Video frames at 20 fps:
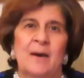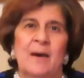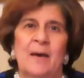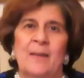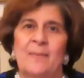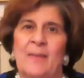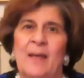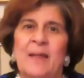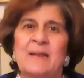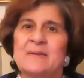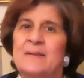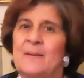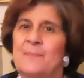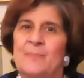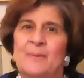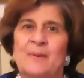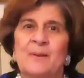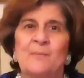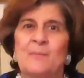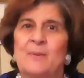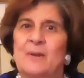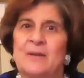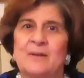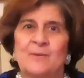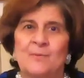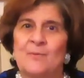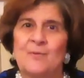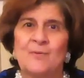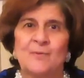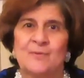And that's something we
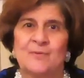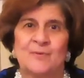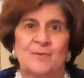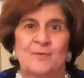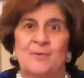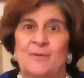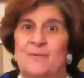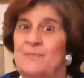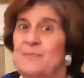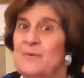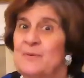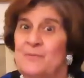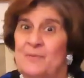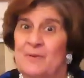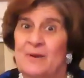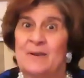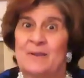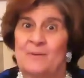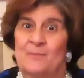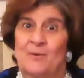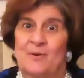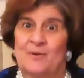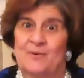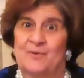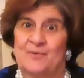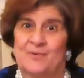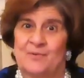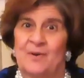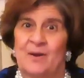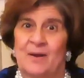can all do if we really want
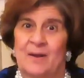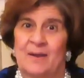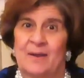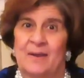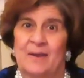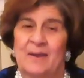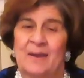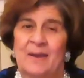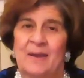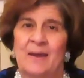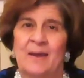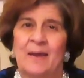to try.